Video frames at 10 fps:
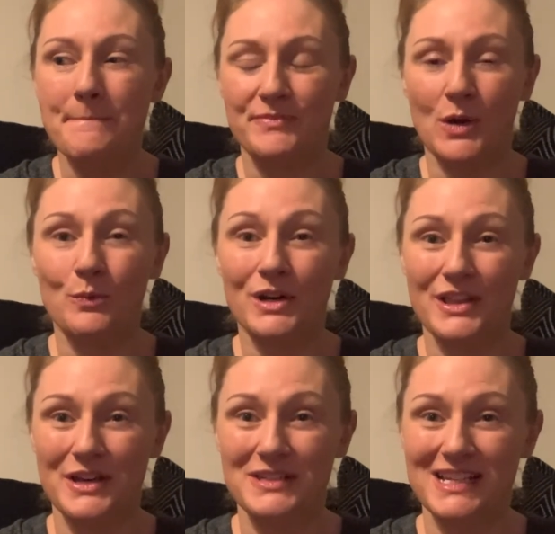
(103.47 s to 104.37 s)
One of
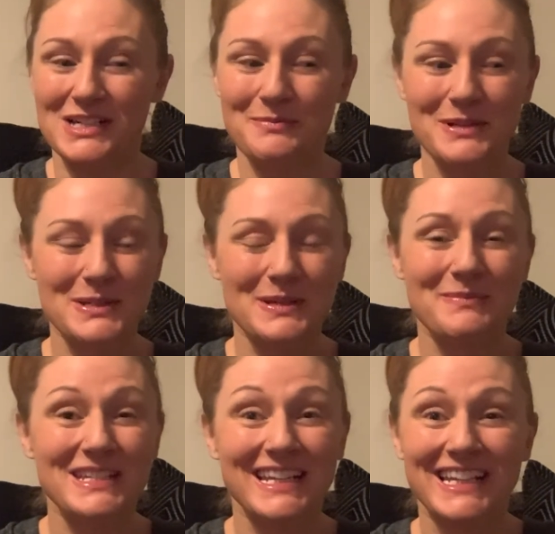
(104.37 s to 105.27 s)
those attributes in
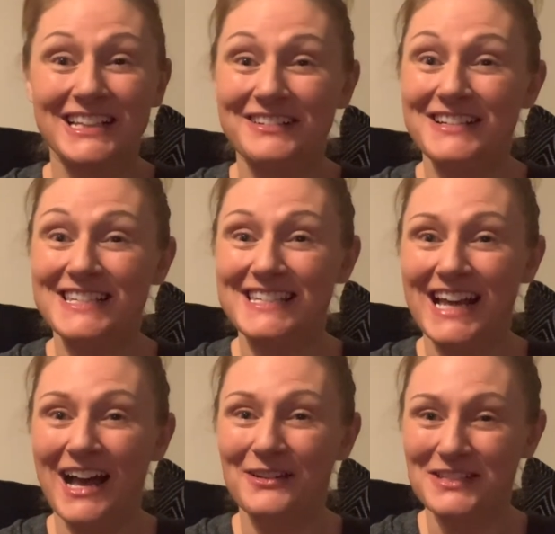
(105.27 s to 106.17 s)
particular is
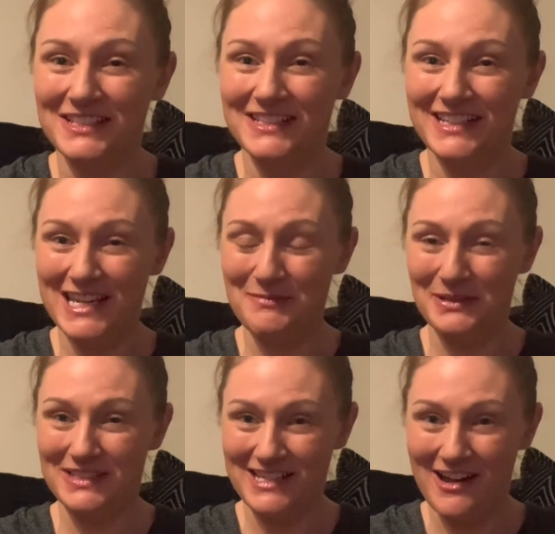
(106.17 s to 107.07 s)
how to keep
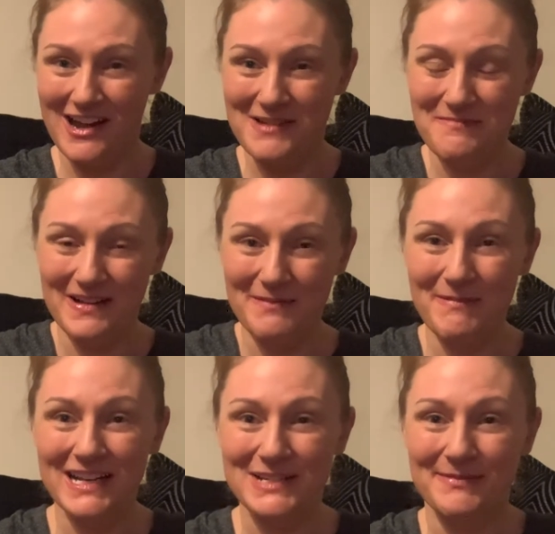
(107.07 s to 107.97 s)
good time and
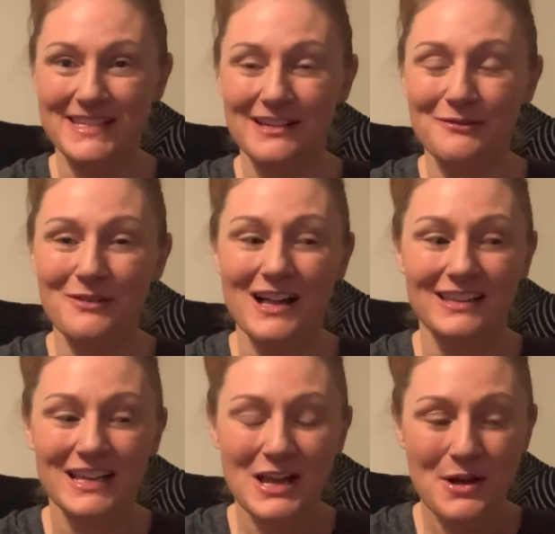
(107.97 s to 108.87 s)
manage myself well.
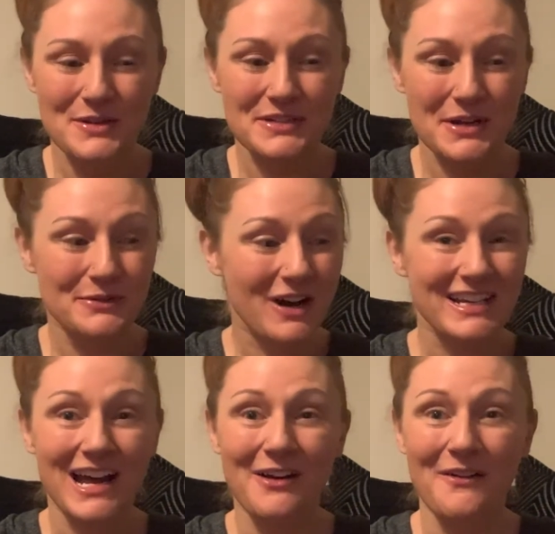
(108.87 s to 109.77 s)
So right
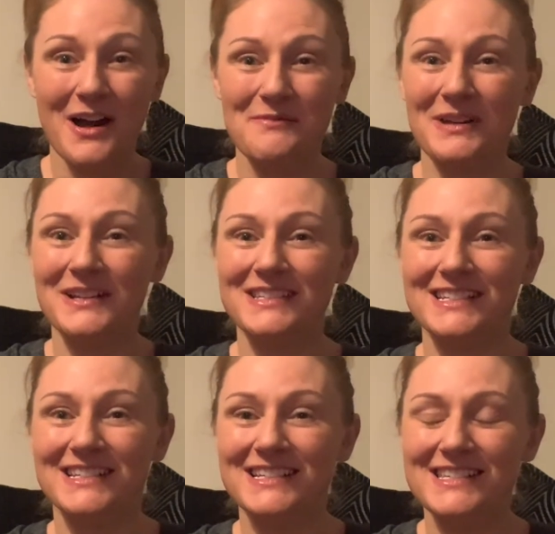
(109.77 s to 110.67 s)
now I'm going
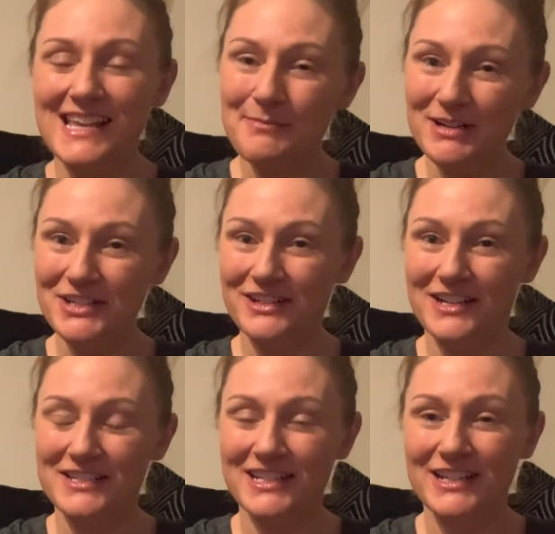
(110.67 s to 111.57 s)
to say my cheerio
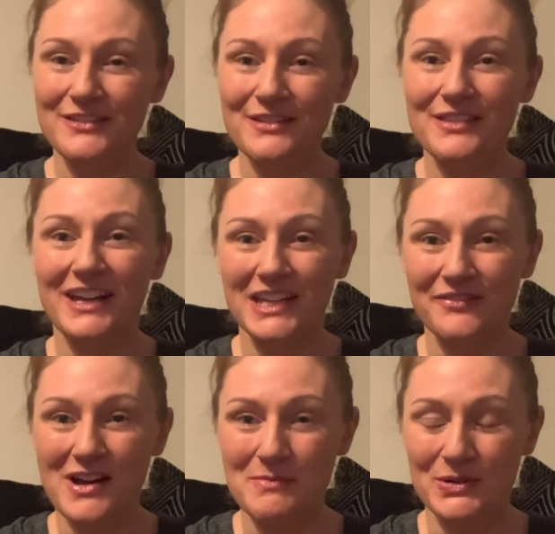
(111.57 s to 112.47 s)
to you. Thank you
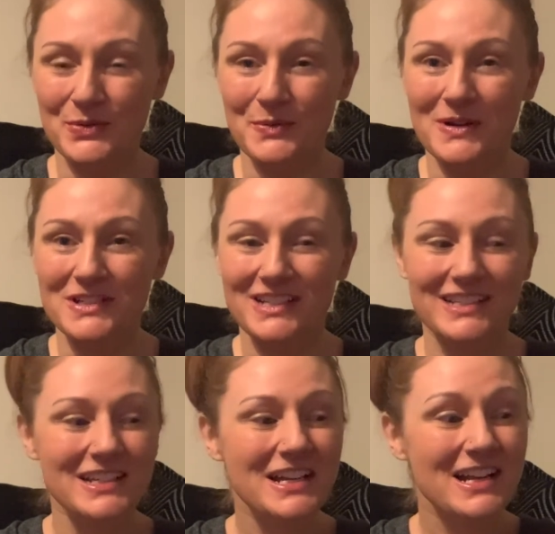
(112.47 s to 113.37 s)
very much for watching.
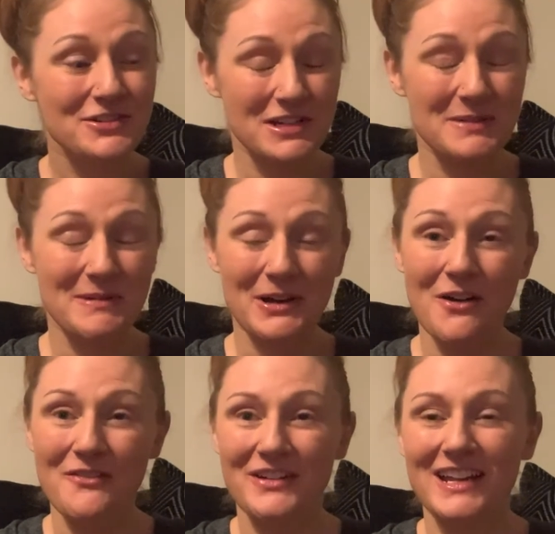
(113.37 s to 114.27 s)
Drink my
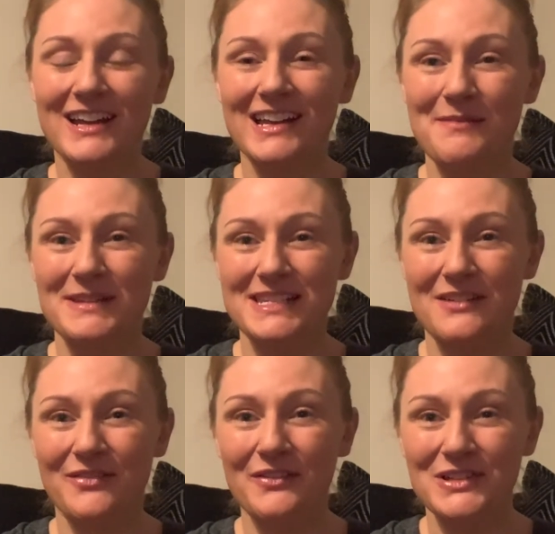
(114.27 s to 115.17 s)
coffee and get
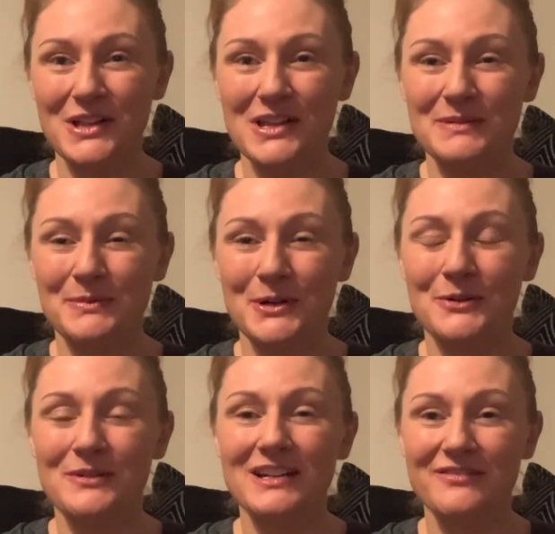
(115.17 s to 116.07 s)
myself off to the hospital
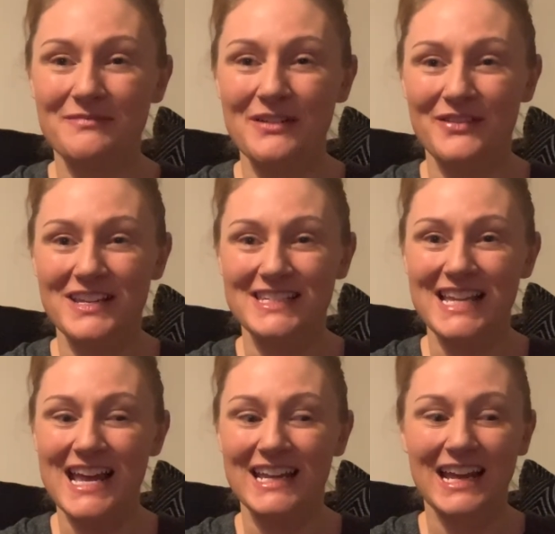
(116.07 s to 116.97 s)
ready for my first
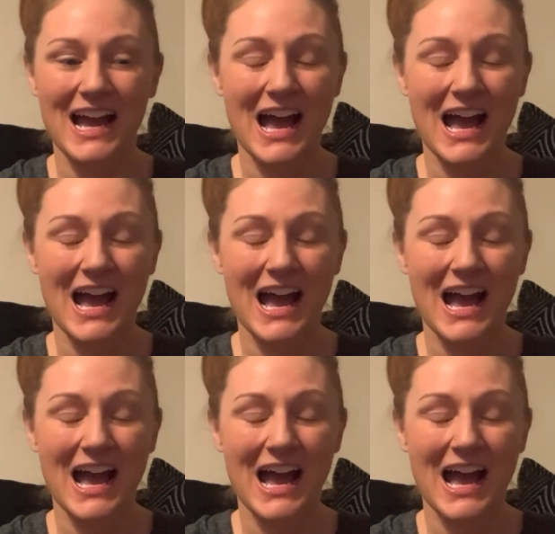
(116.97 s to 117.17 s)
day.